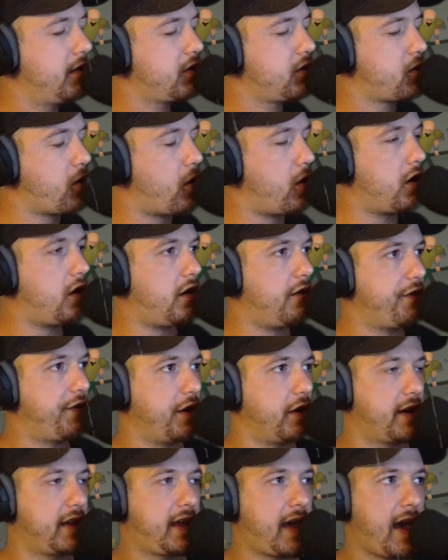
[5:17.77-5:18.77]
goal of
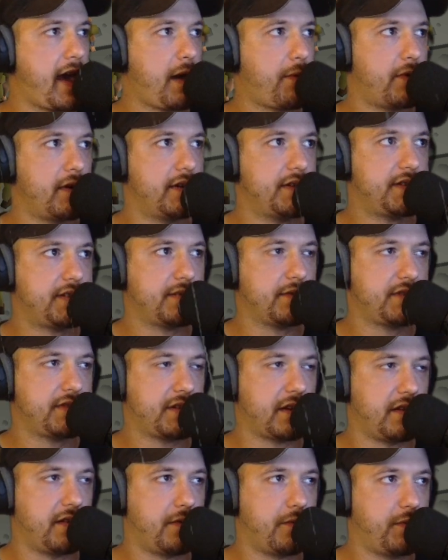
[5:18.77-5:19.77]
30k.
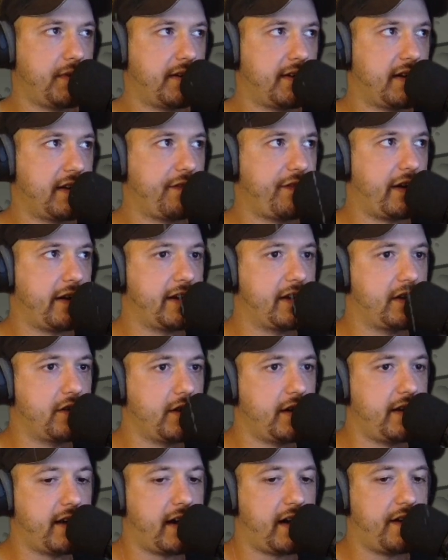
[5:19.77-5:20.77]
So we were in a very
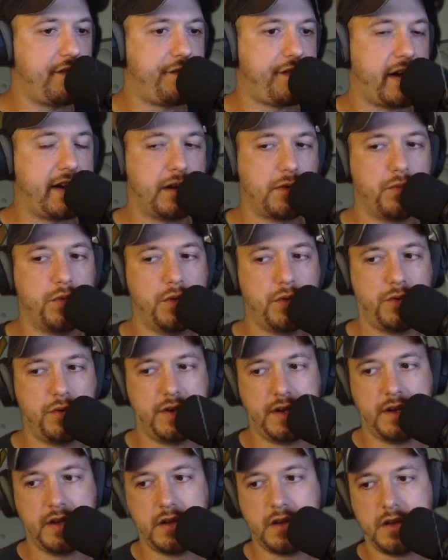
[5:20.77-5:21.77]
good fire
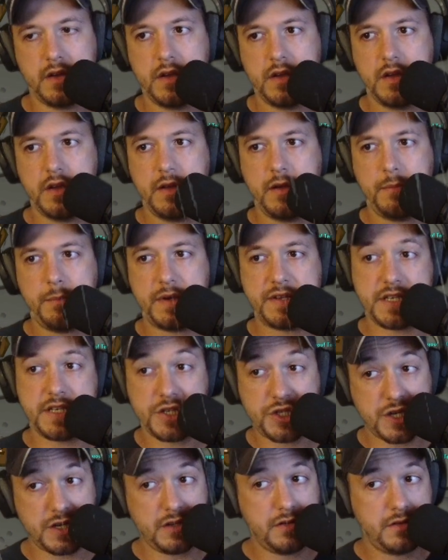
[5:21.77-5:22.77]
rune
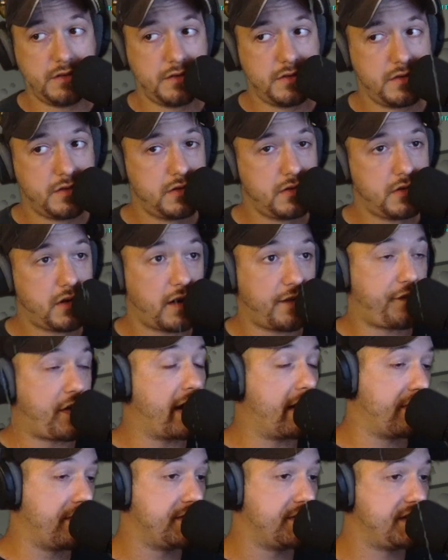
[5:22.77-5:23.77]
position, or
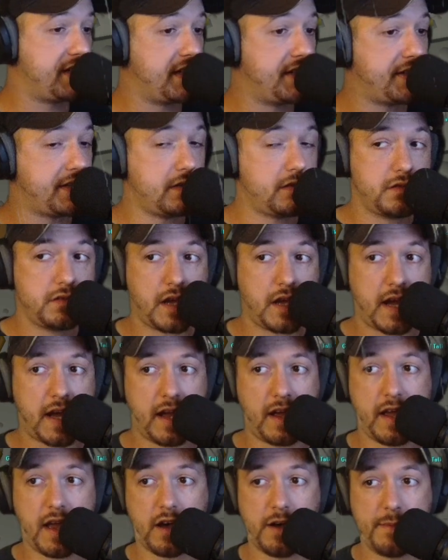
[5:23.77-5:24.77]
fire rune season,
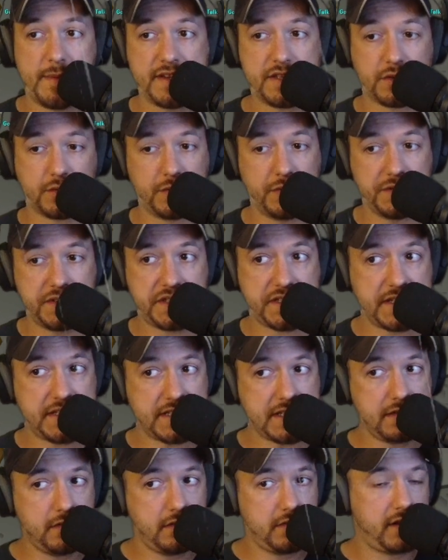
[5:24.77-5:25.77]
elemental rune
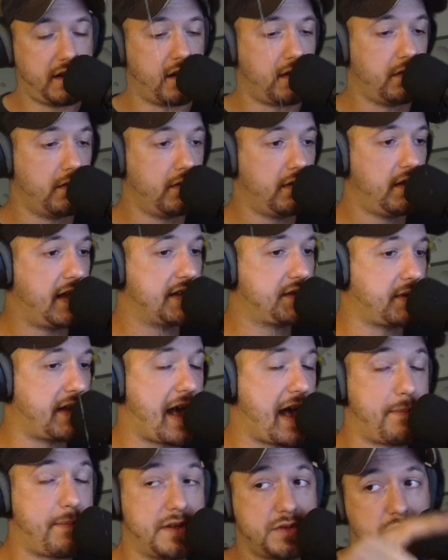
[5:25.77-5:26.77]
season. You know, that's what
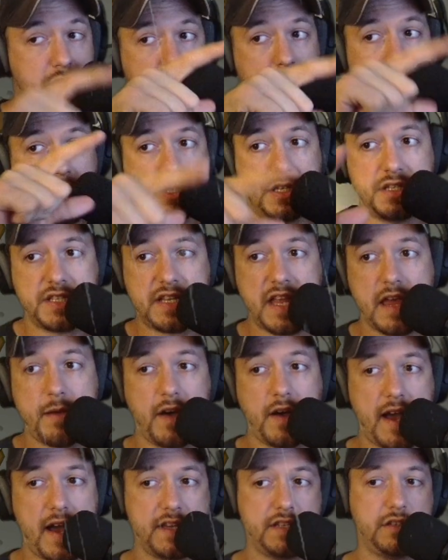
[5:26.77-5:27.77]
happens when the margins
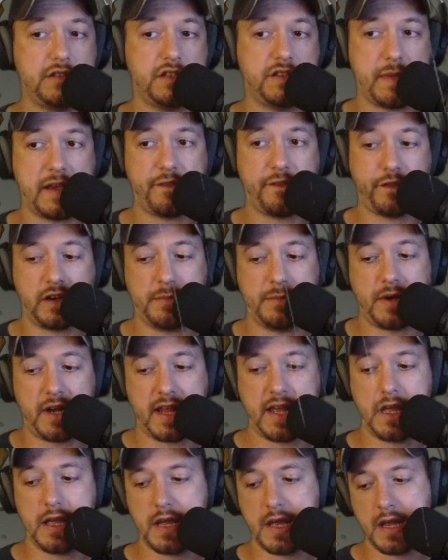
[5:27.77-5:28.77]
stabilize. You just make free
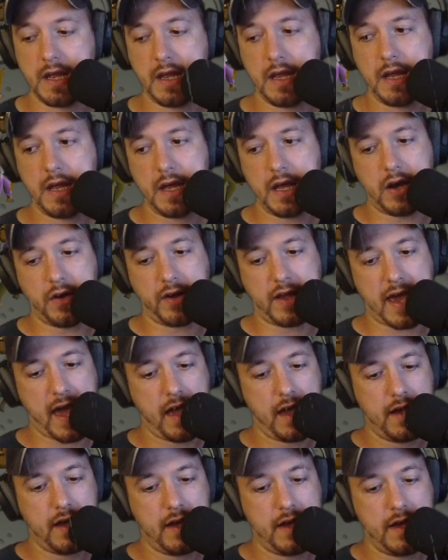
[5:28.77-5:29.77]
money. Okay.
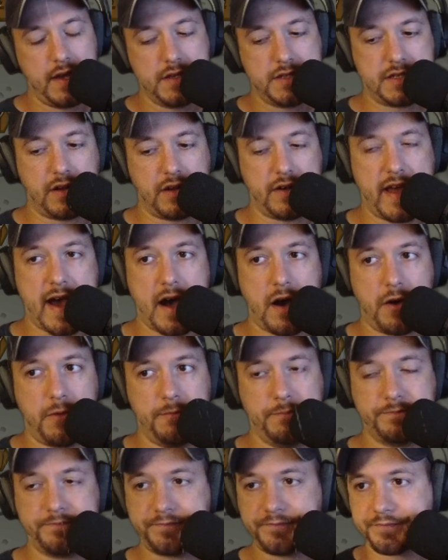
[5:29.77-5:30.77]
So now,
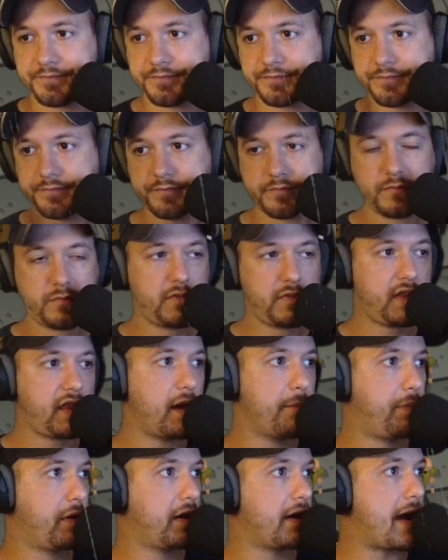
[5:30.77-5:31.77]

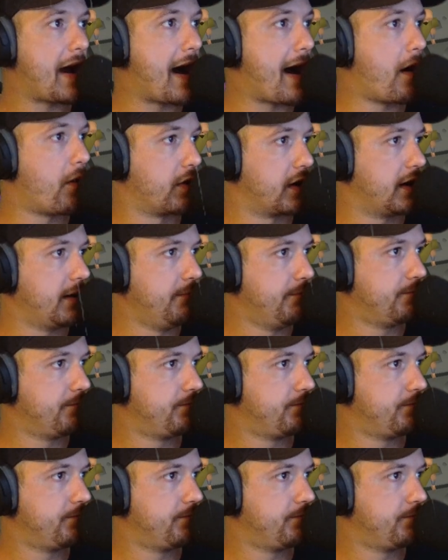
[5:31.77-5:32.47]
per hour,